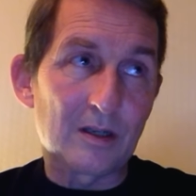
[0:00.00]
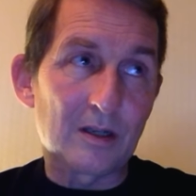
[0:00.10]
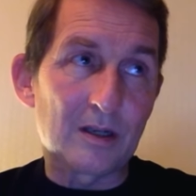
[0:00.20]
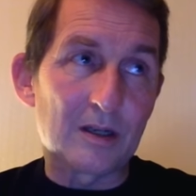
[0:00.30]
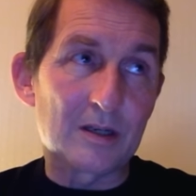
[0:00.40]

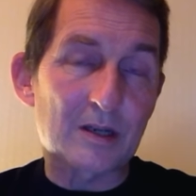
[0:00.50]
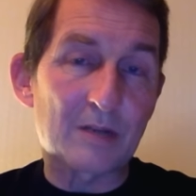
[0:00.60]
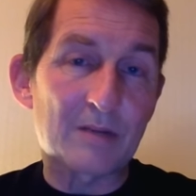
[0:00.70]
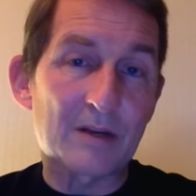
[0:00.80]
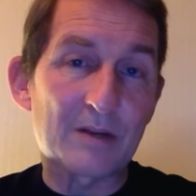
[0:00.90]
is
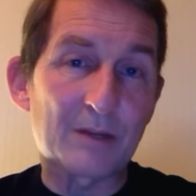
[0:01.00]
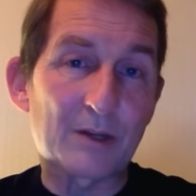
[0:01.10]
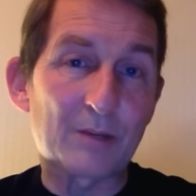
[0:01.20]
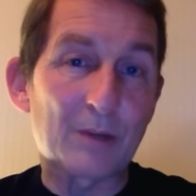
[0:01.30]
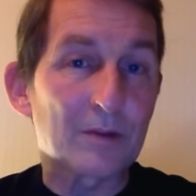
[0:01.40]
come round and pick
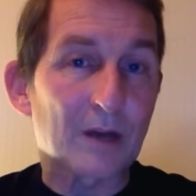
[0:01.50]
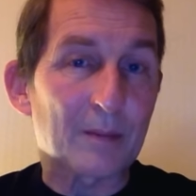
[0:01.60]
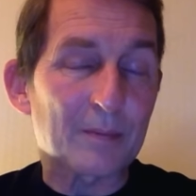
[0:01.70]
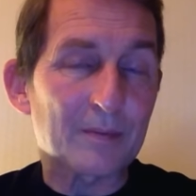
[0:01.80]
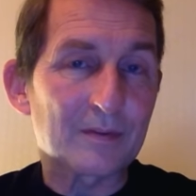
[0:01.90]
you both
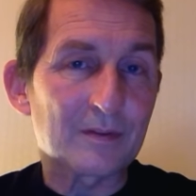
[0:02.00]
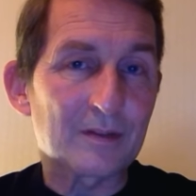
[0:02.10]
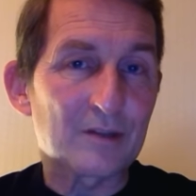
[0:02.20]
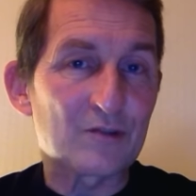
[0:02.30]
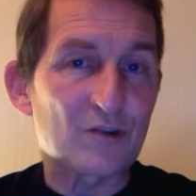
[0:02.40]
up
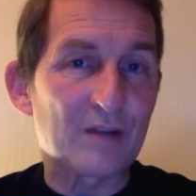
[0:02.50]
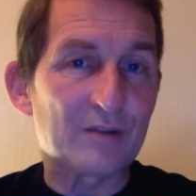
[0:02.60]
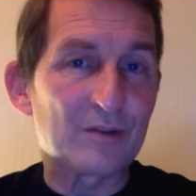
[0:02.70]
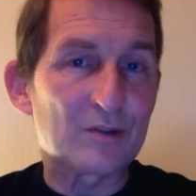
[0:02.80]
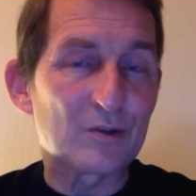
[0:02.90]
and drive
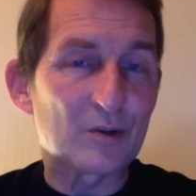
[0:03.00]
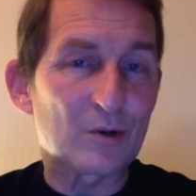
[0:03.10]
you to the